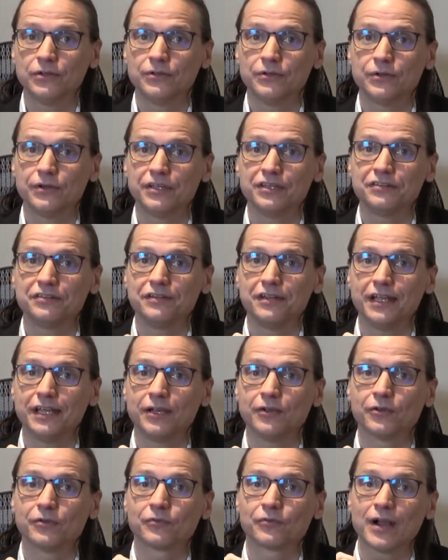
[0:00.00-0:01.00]
who is
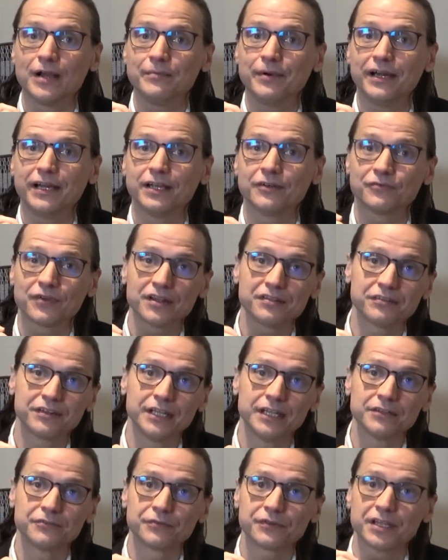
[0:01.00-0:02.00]
the rabbi in
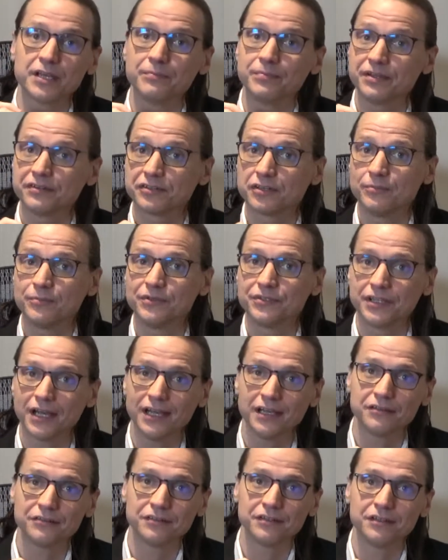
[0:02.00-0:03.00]
residence for the Episcopal
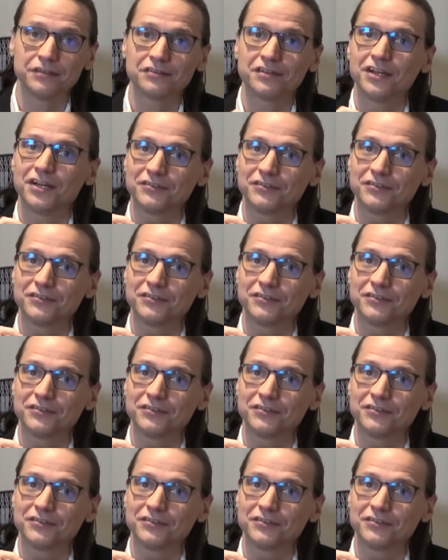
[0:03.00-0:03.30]
Diocese